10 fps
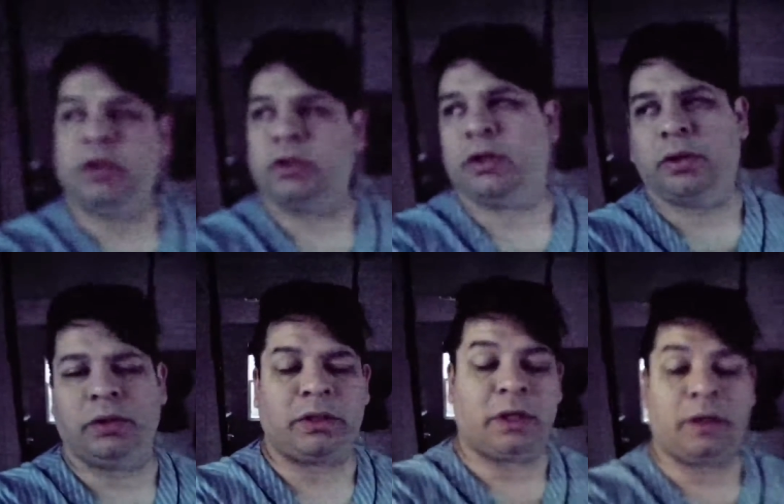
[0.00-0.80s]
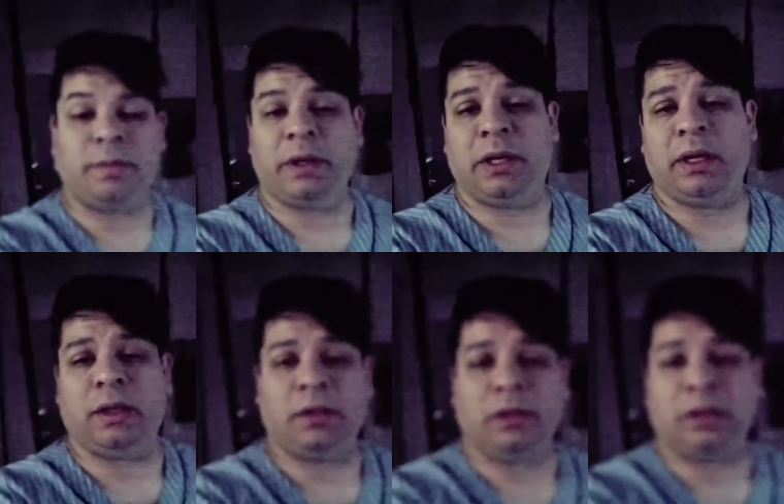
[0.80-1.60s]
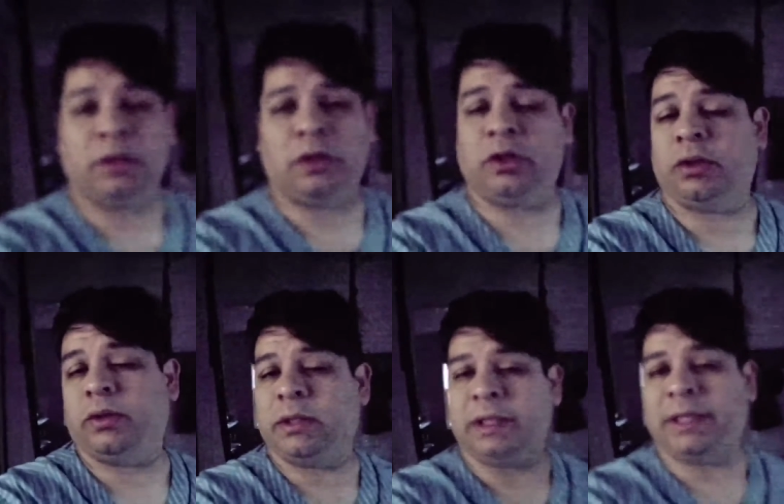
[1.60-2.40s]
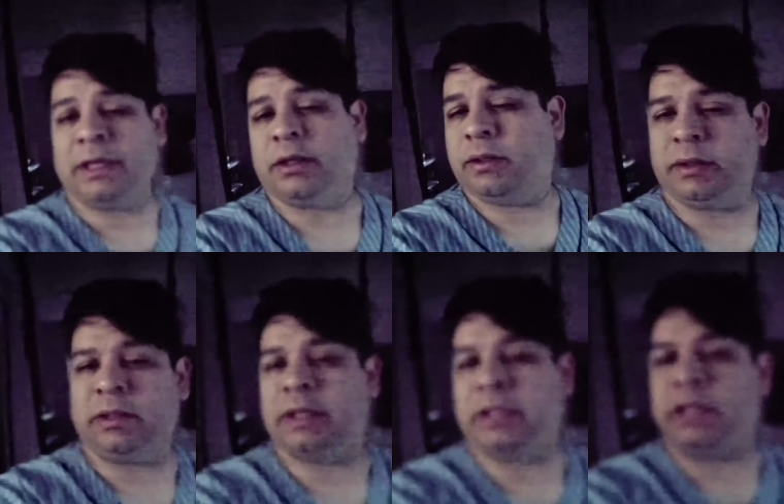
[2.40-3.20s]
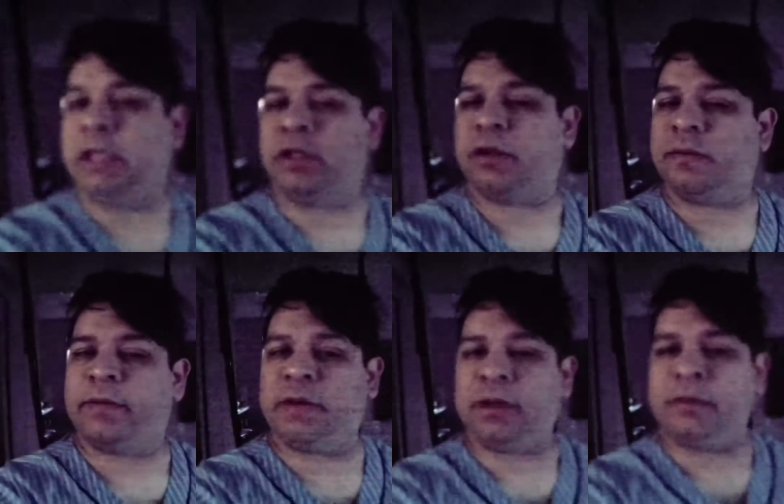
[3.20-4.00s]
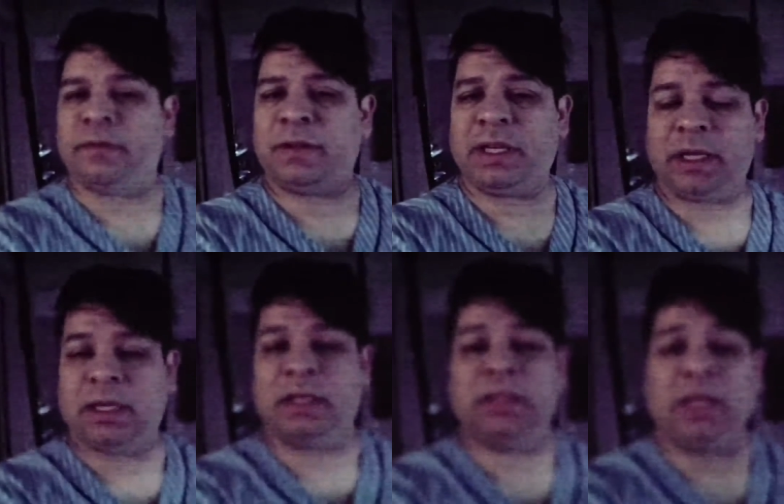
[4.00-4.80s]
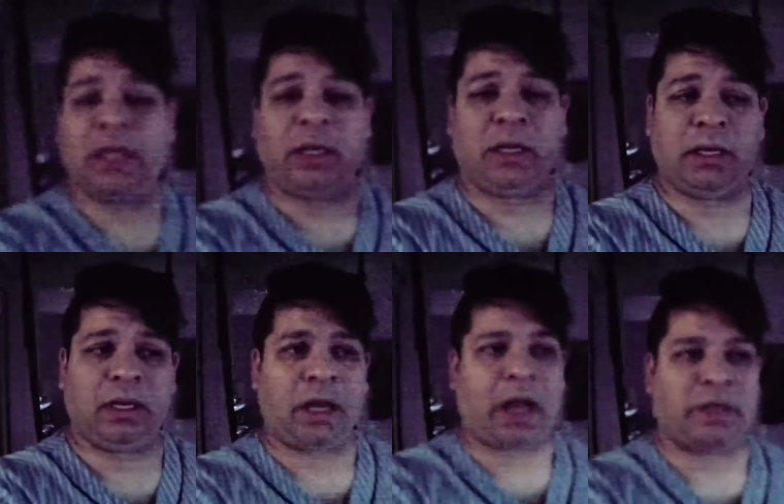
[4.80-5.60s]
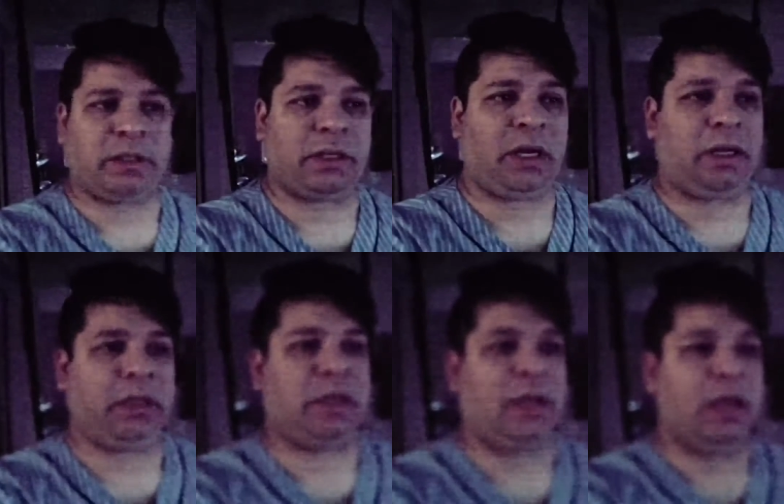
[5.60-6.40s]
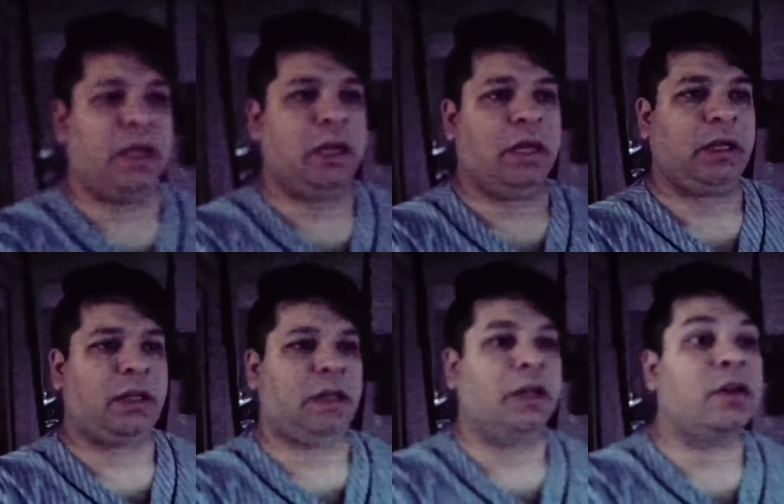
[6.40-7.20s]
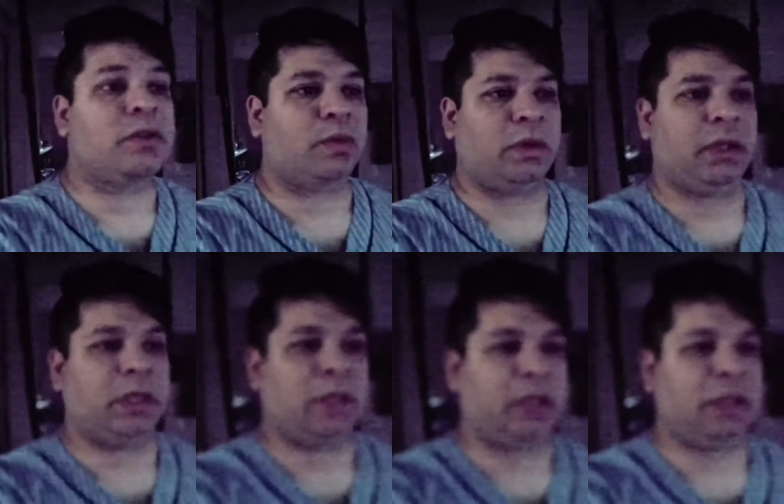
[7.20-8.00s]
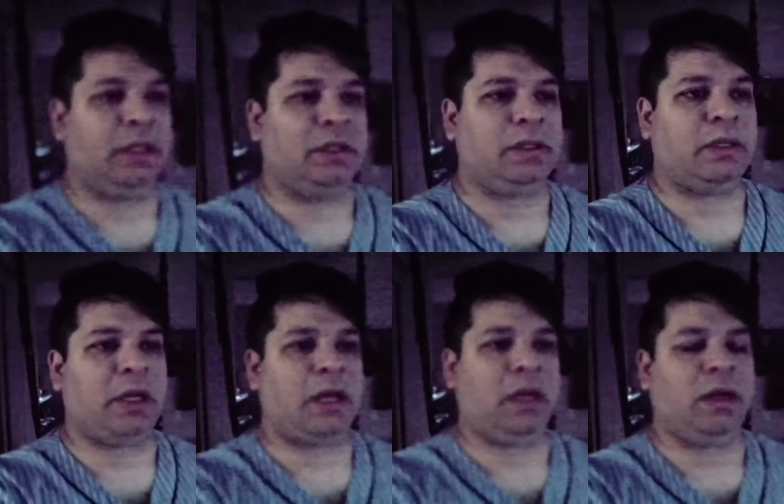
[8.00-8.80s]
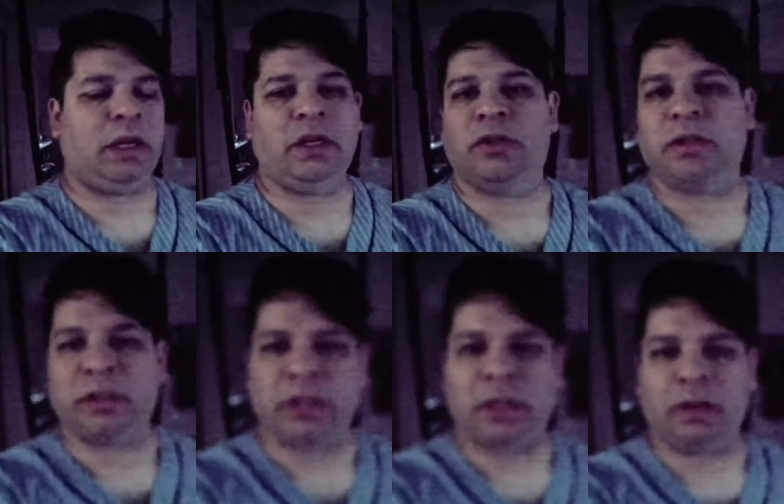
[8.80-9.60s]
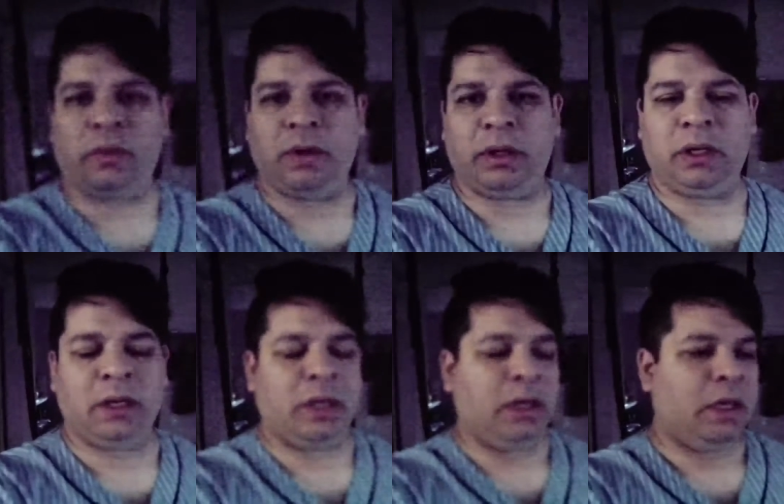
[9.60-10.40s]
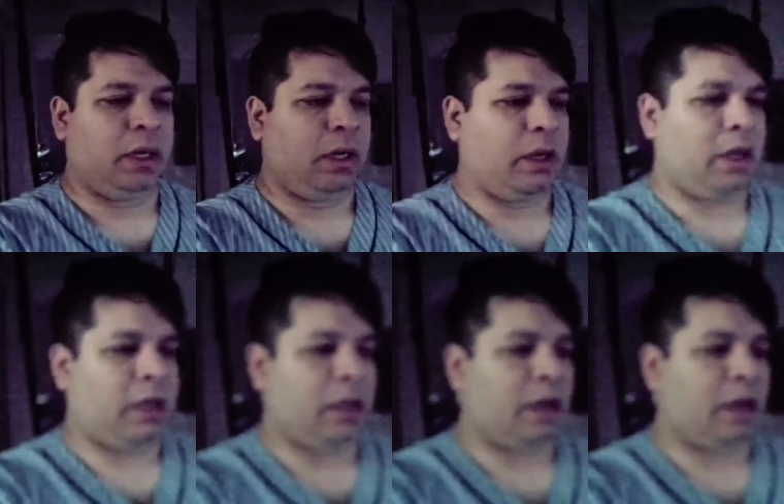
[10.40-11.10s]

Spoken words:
shows up and shoots and kills a teacher in front of kids and accidentally kills one of the kids and injures another one. And